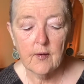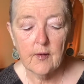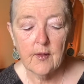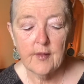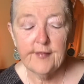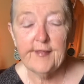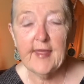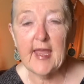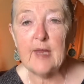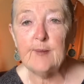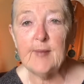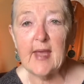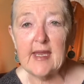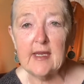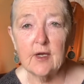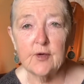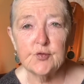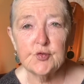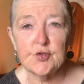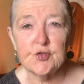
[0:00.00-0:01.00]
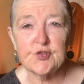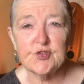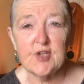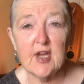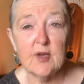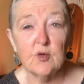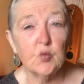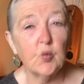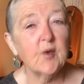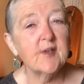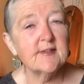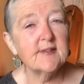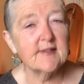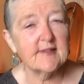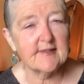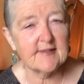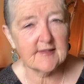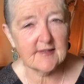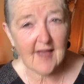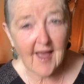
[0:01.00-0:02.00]
They may understand what
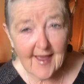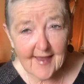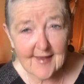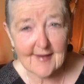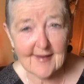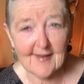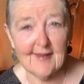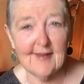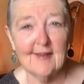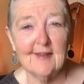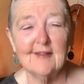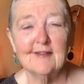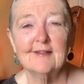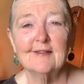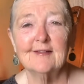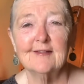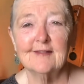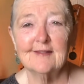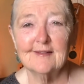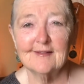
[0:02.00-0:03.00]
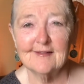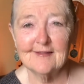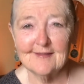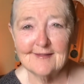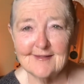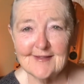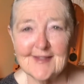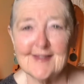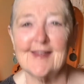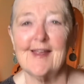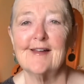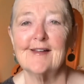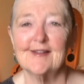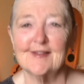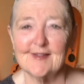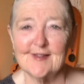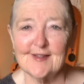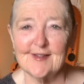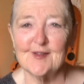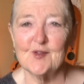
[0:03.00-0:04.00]
society
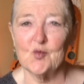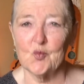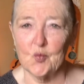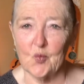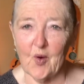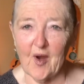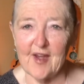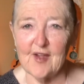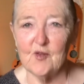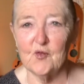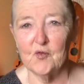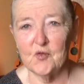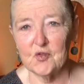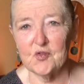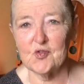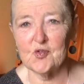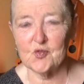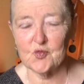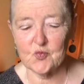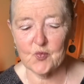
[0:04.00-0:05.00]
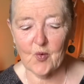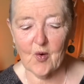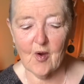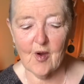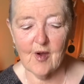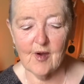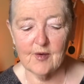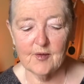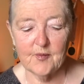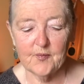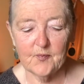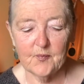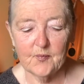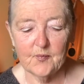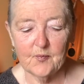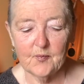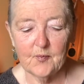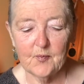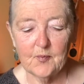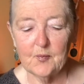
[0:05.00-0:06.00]
says is right versus wrong,
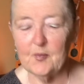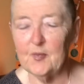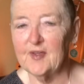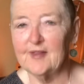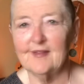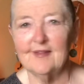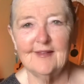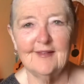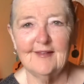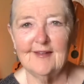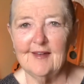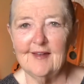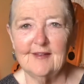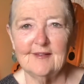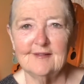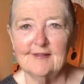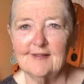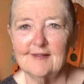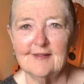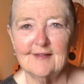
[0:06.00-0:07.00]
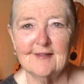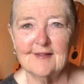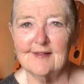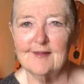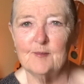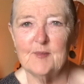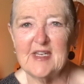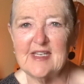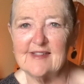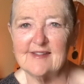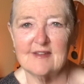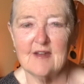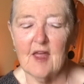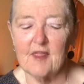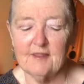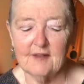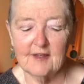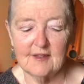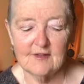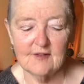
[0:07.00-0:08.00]
but means
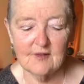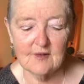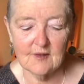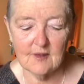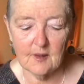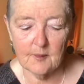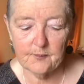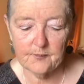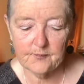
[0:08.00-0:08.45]
nothing to them.